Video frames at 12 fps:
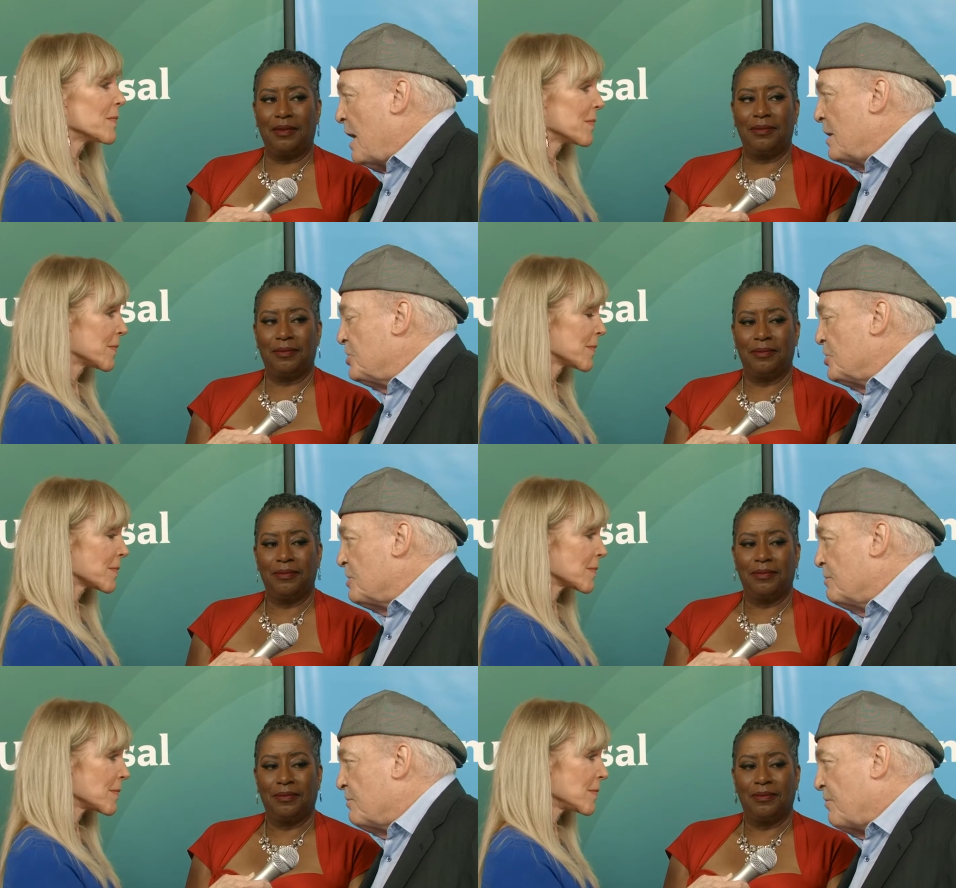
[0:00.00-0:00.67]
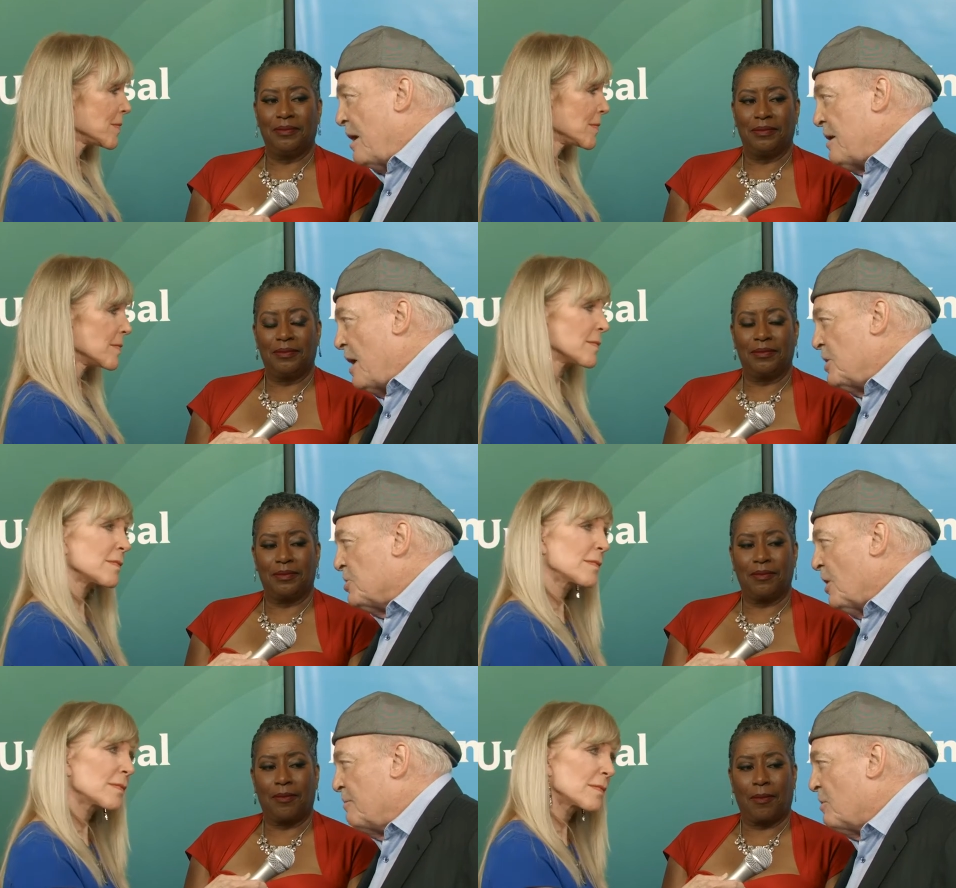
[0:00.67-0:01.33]
Speaker 1: Not just
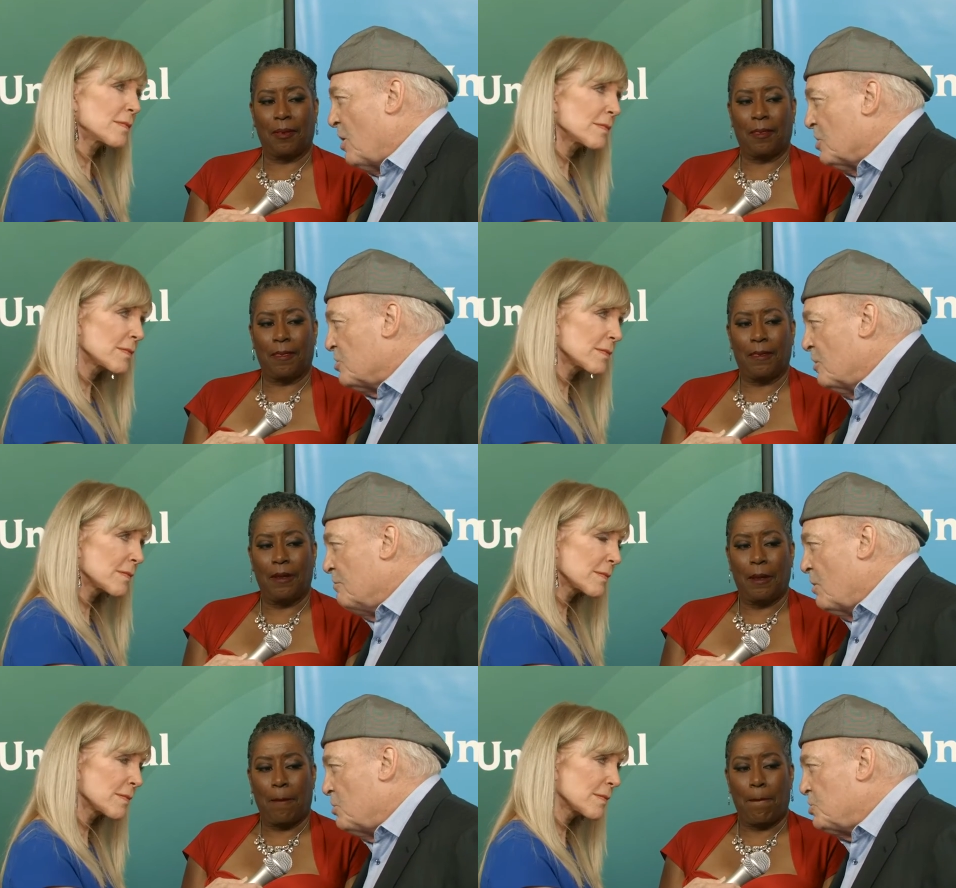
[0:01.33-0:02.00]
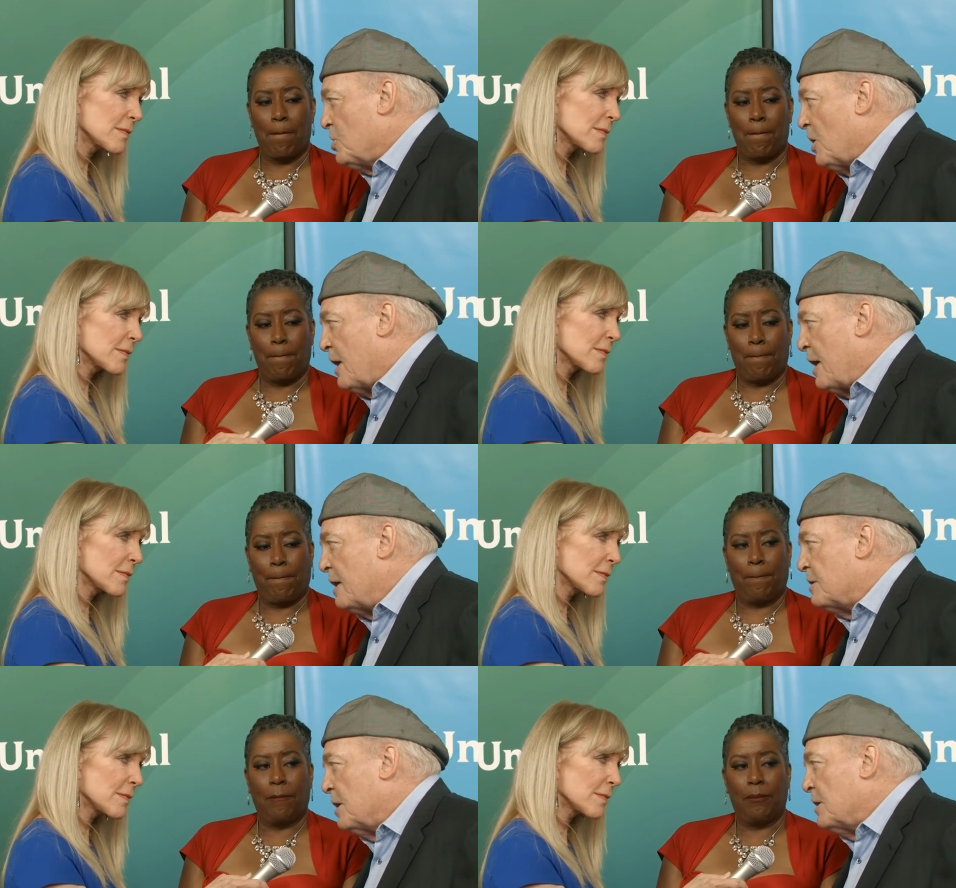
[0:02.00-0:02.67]
financially, but also emotionally,
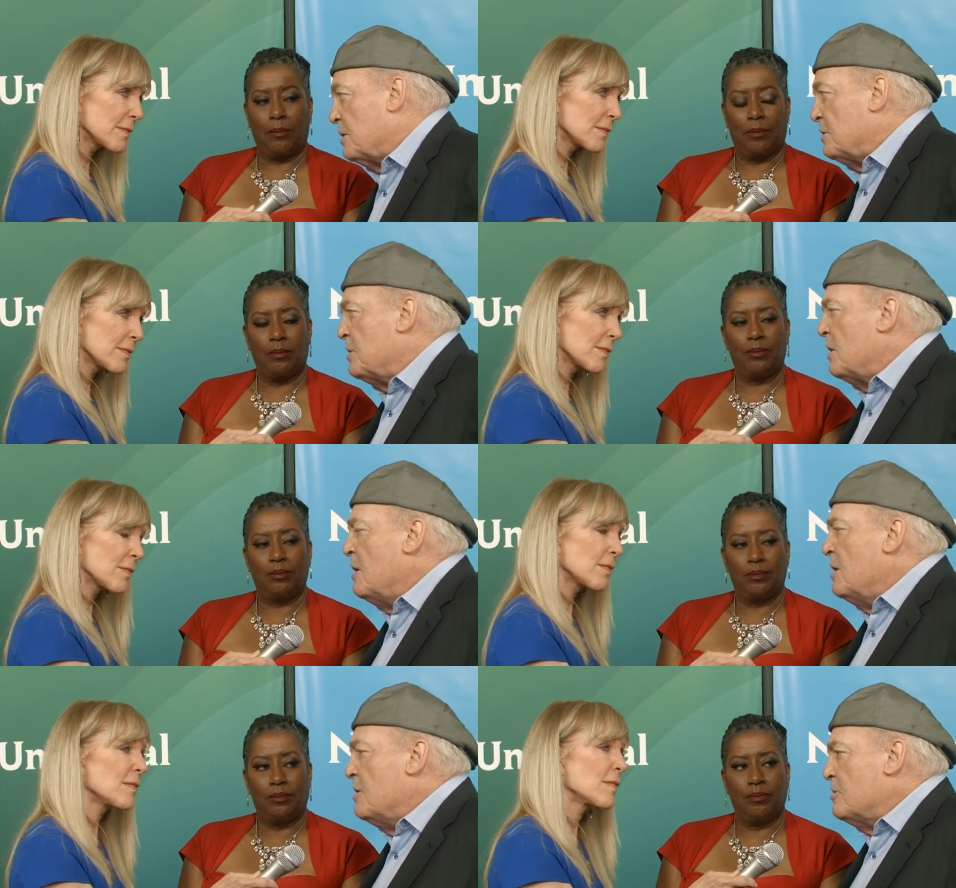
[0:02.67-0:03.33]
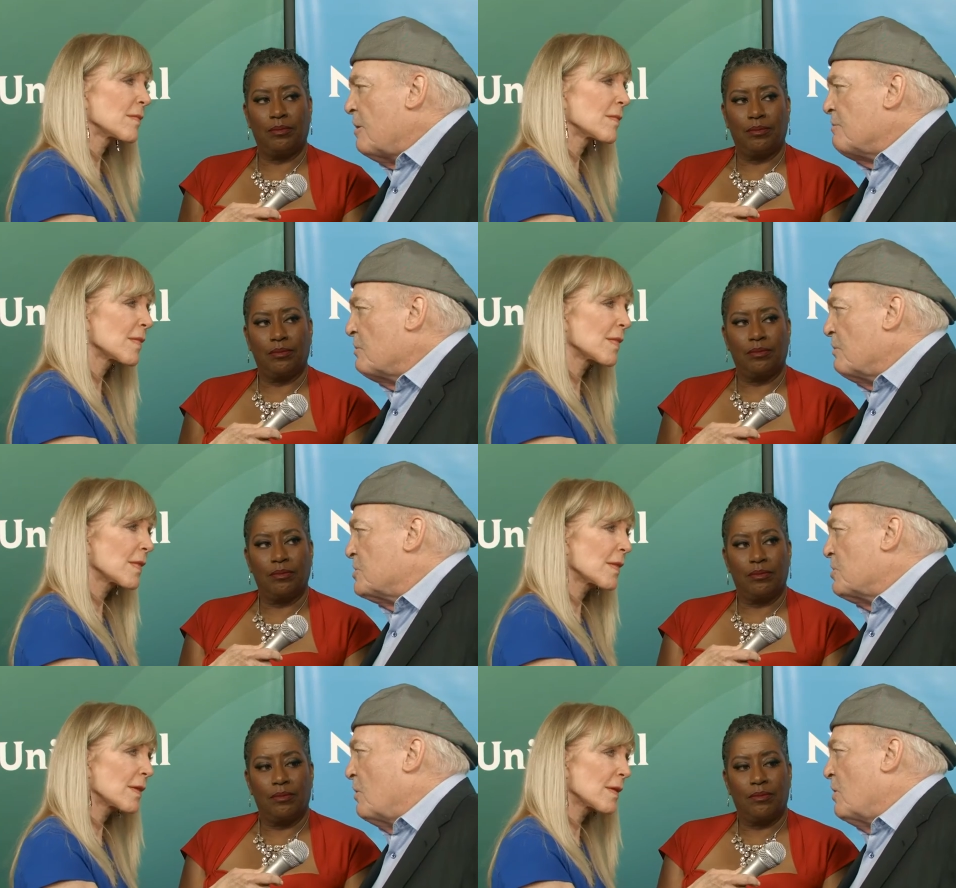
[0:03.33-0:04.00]
I think. In terms of
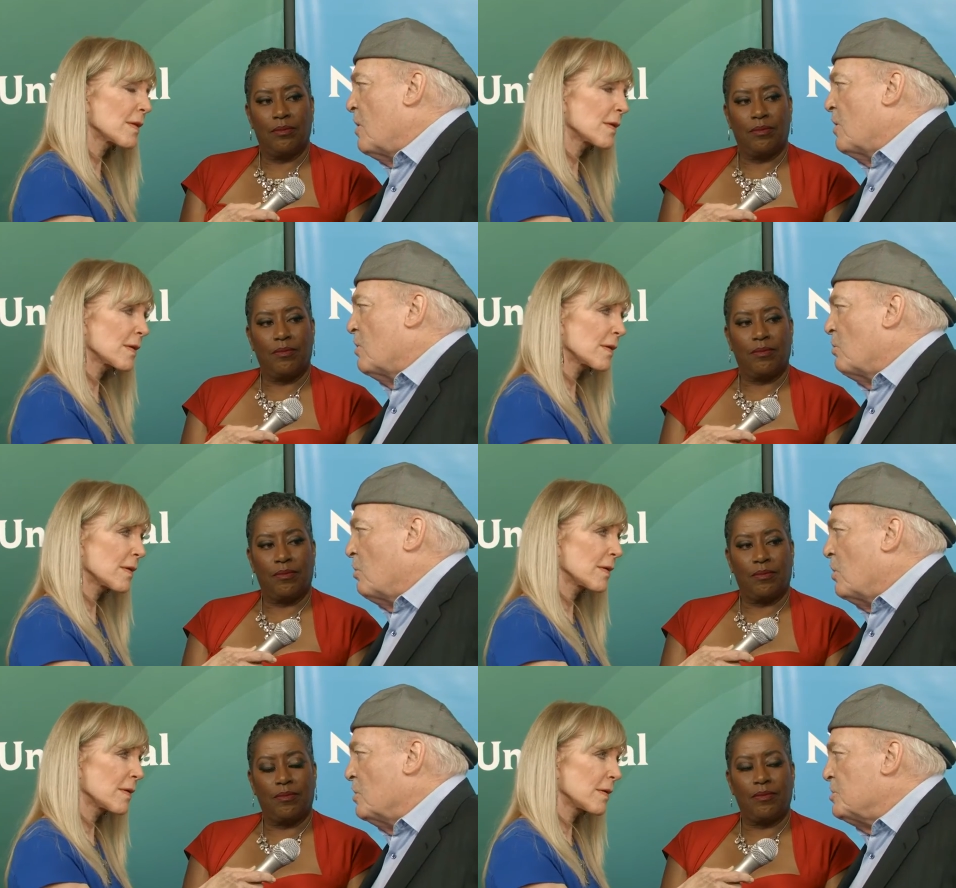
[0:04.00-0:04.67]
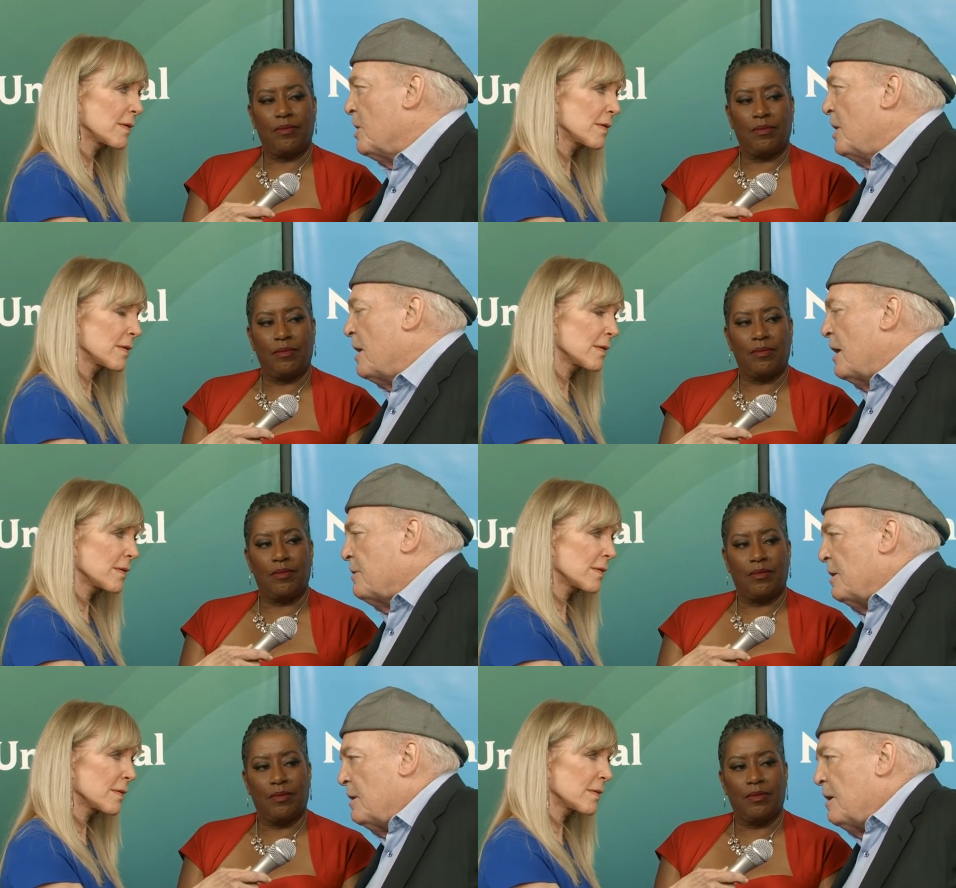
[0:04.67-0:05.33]
what's going on in the world today,
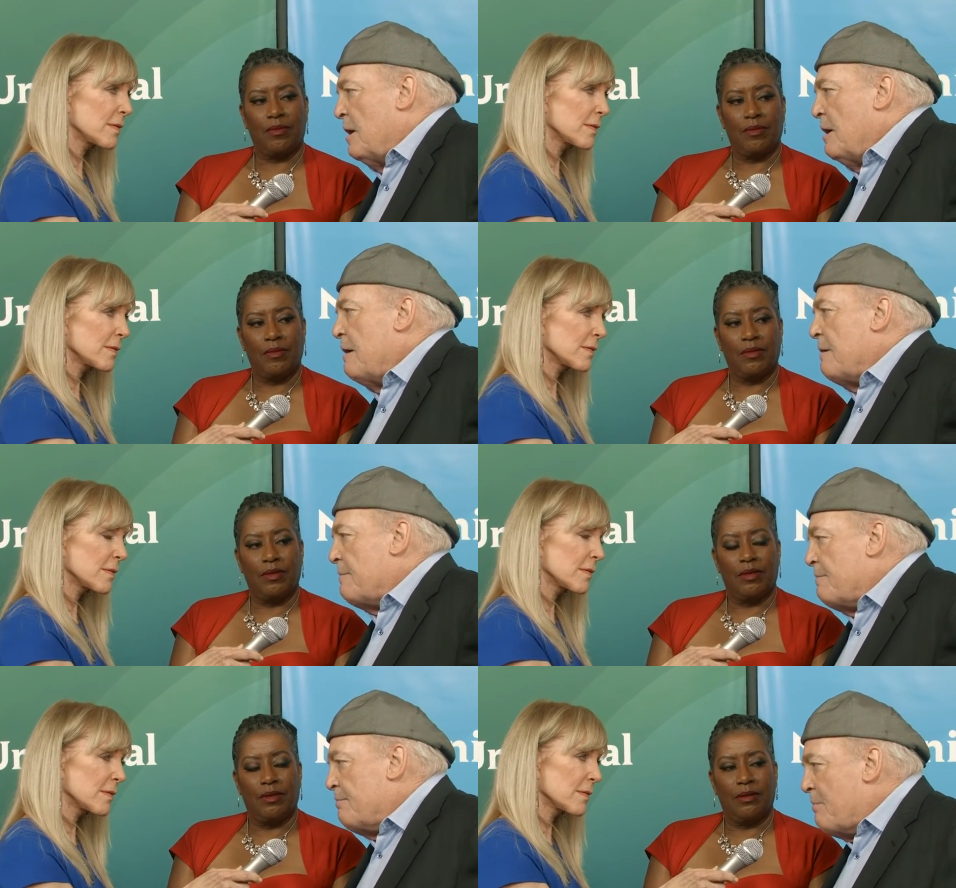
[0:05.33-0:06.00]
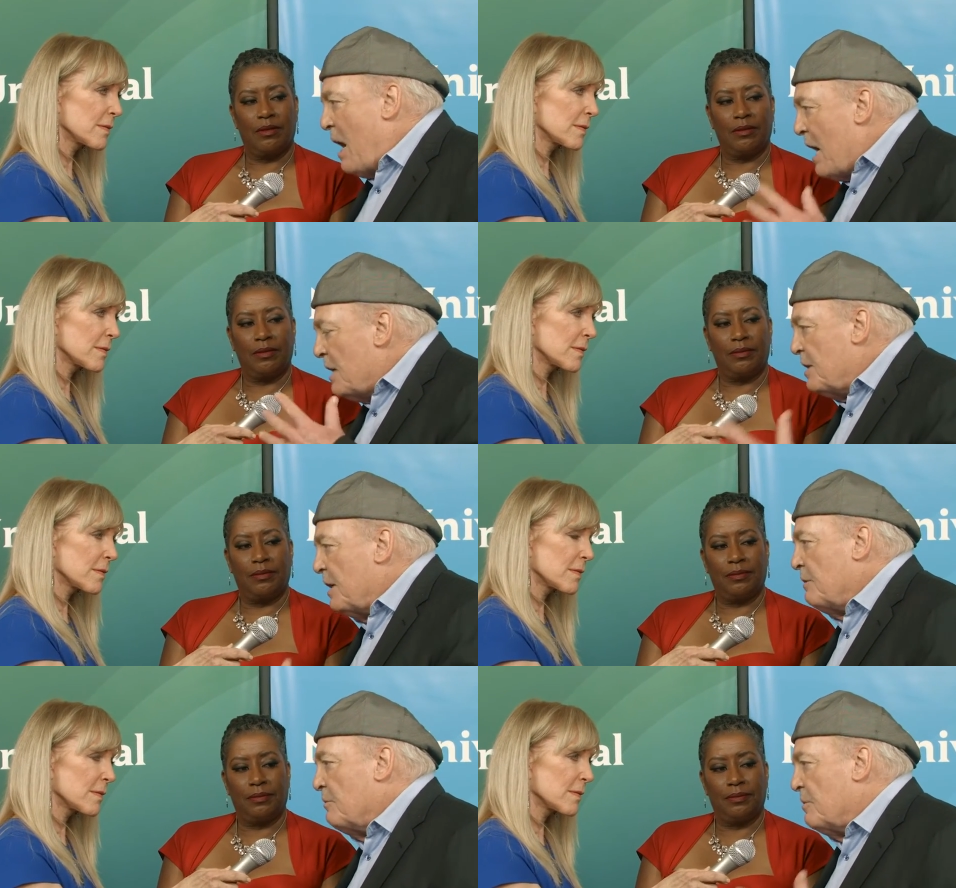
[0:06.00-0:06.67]
I think bonding